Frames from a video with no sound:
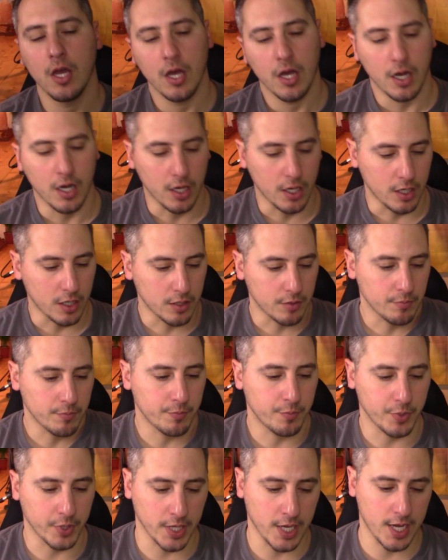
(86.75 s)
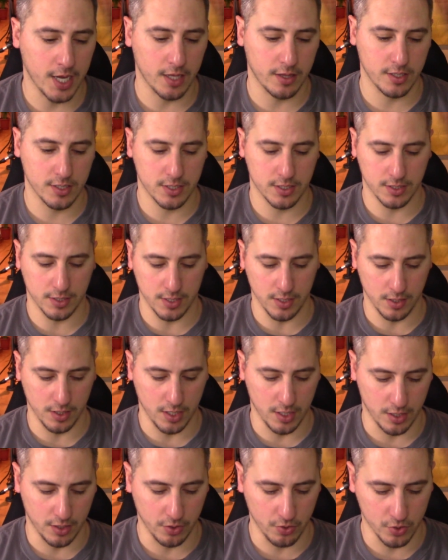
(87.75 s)
But yeah, this is
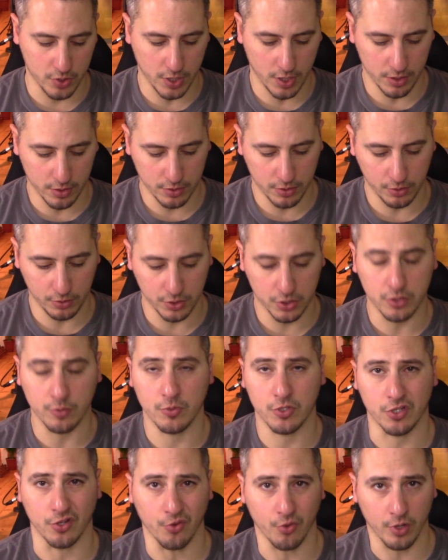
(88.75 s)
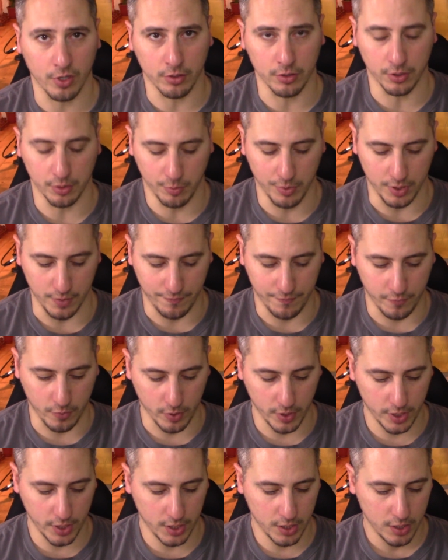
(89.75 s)
the news article, so I'm just going to read a little bit
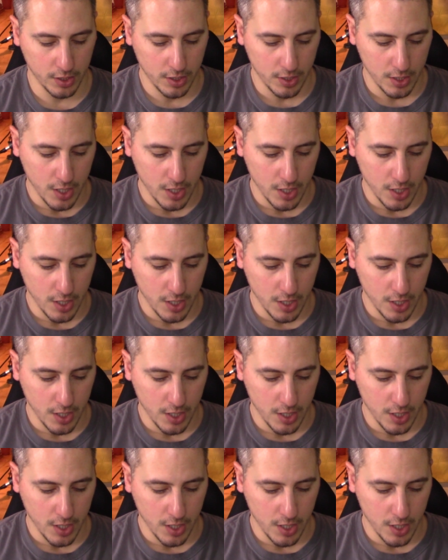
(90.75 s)
for you.